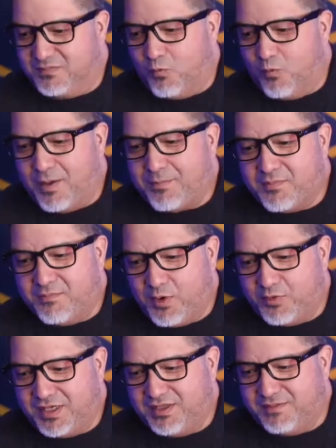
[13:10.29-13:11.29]
web
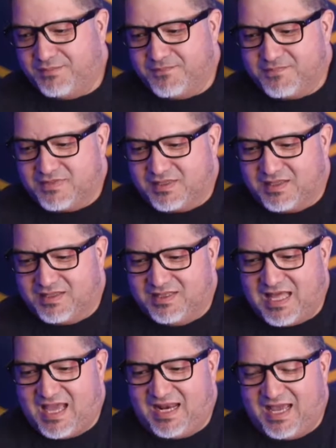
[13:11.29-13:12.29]
component
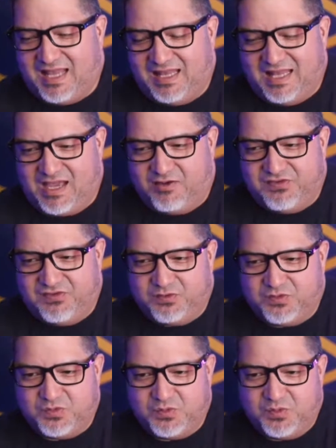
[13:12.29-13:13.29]
that allows you
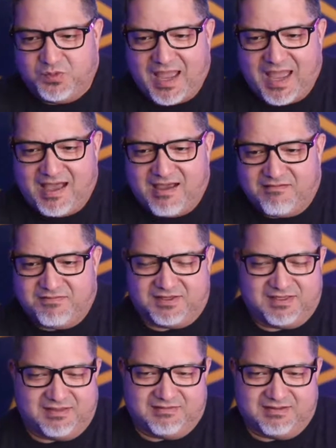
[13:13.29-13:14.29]
to have
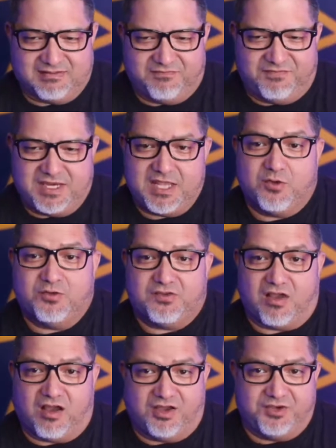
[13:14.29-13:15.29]
videos
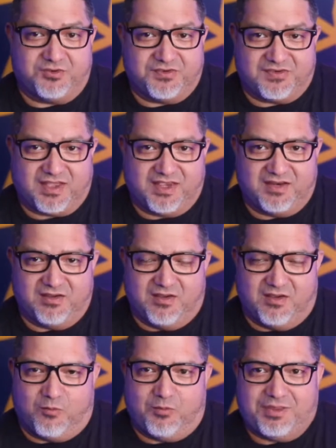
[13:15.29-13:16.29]
on your site
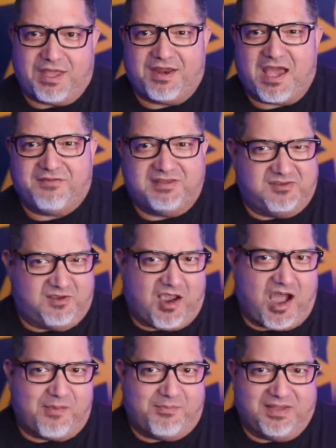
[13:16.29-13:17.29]
without having to
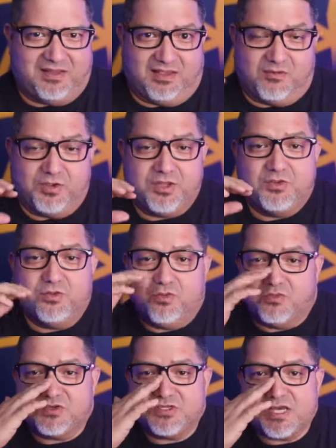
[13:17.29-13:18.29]
copy. Like when
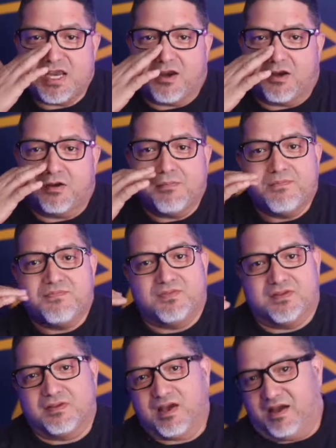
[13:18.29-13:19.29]
you share
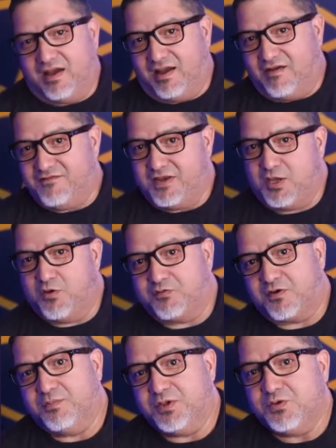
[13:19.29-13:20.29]
a video
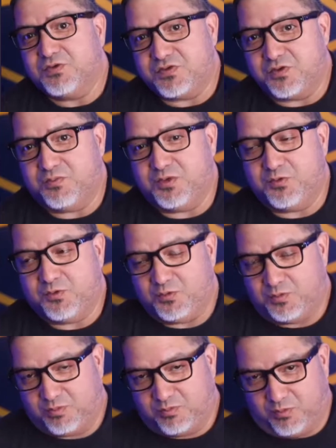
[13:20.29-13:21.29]
from YouTube, you
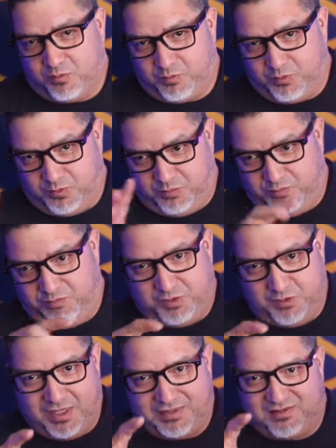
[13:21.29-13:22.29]

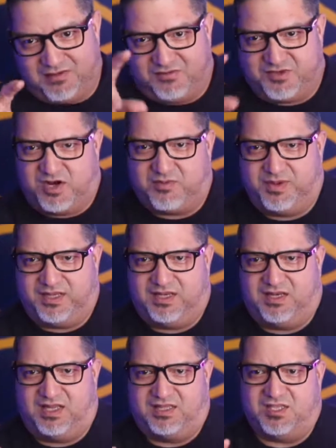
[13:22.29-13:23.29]
hit this share
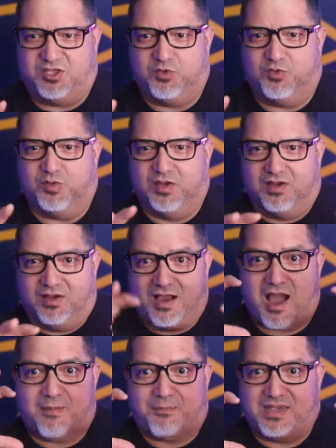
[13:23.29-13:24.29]
button and then you
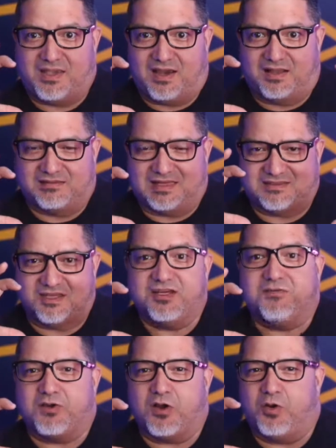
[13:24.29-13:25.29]
copy a ton
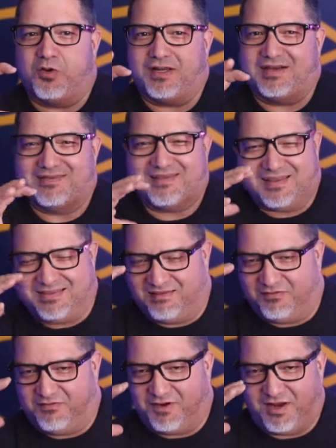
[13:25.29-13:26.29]
of code, and it's like
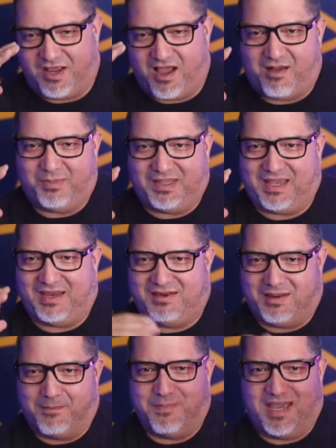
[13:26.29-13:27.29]
this very complicated
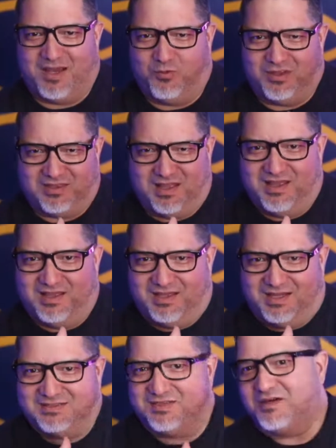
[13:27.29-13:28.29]
embed with
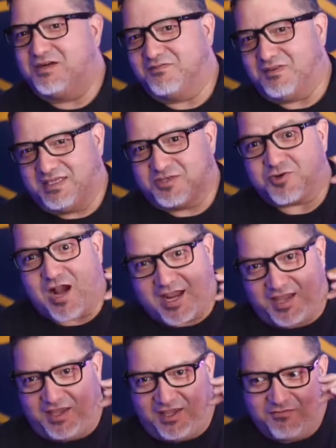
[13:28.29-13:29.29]
a ton of like
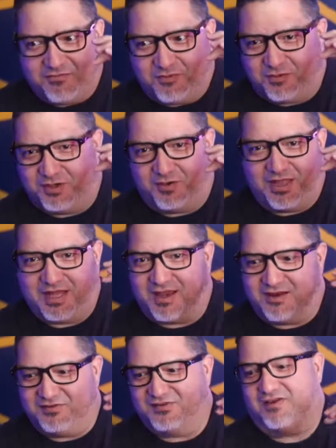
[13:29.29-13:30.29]
tracking info and all that
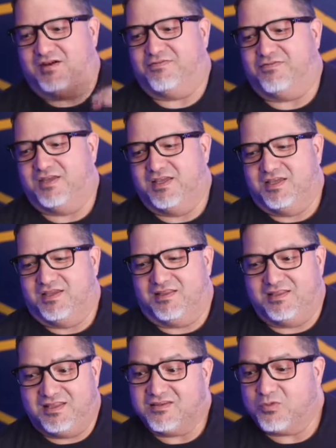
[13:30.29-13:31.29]
kind of stuff.
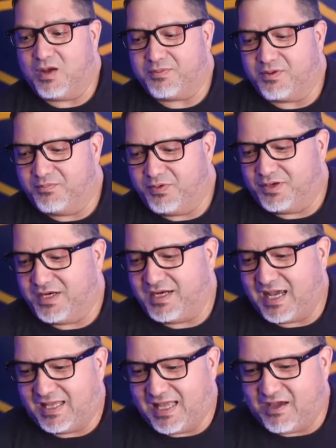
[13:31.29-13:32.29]
This web component
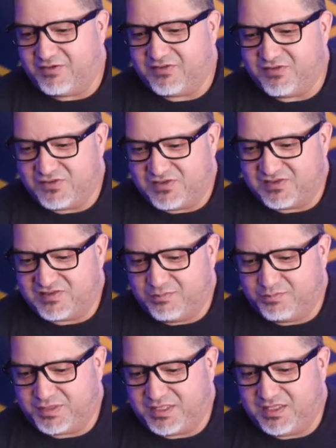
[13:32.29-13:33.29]
allows you to just
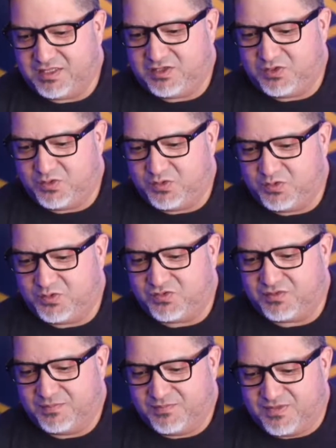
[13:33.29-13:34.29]
simply
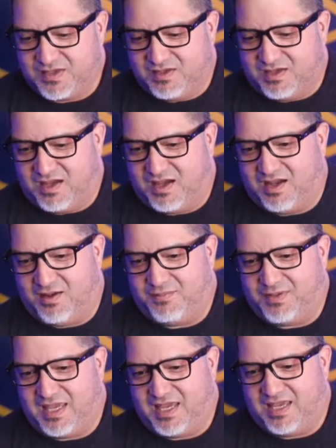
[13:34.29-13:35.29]
use
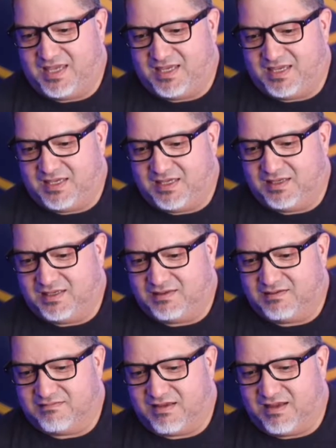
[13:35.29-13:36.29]
a
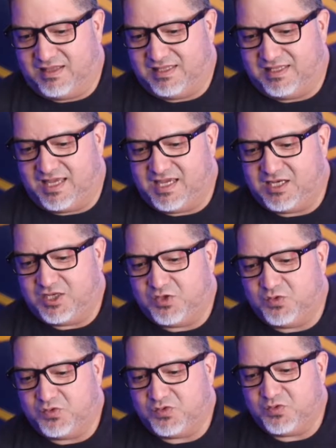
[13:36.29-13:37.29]
Lite
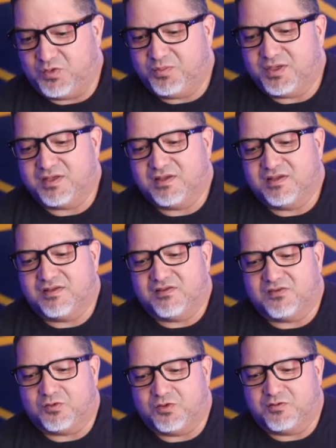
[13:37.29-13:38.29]
YouTube
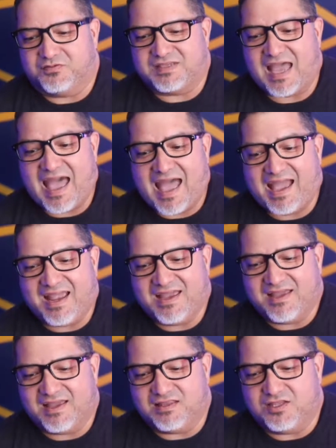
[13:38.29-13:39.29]
sort of
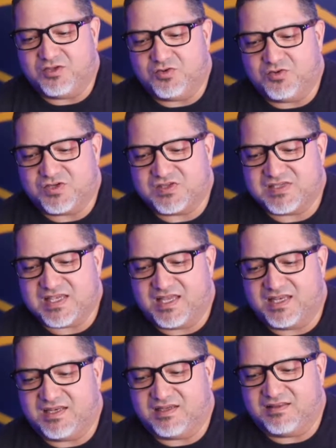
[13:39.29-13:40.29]
tag, and then you just
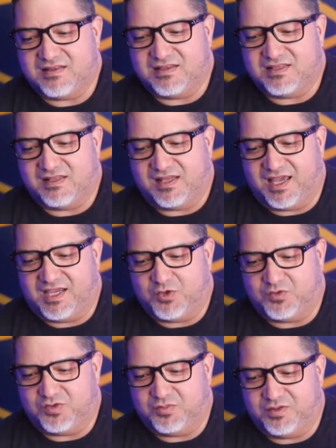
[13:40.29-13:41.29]
send the Lite
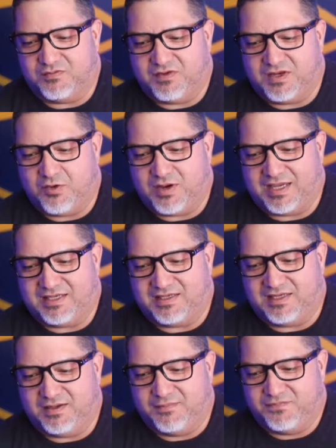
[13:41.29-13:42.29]
YouTube the video
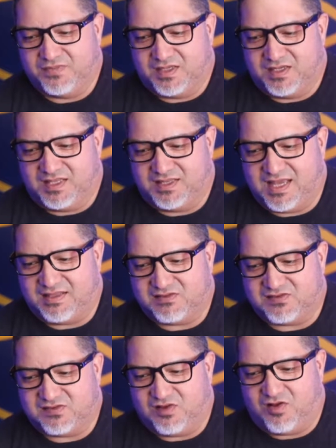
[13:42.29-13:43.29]
ID, and
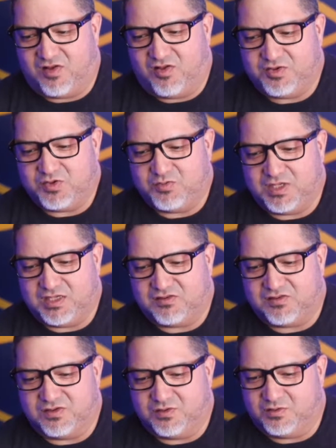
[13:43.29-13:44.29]
that's all you need
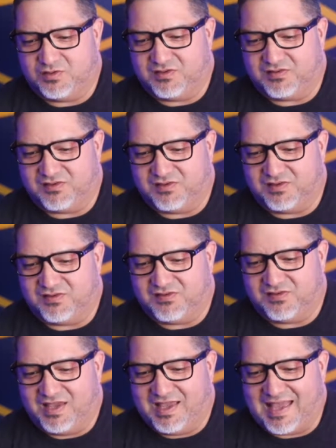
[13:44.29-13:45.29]
to do this. So this
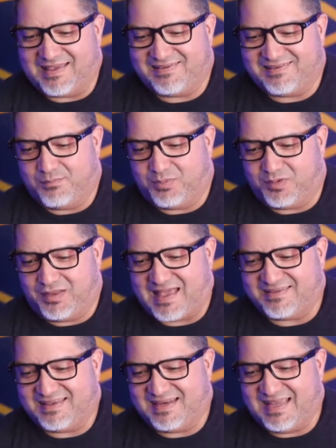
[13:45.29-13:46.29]
is as simple
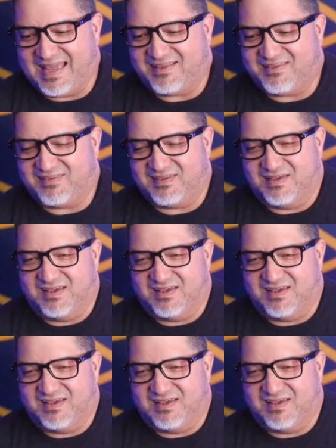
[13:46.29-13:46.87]
as it gets.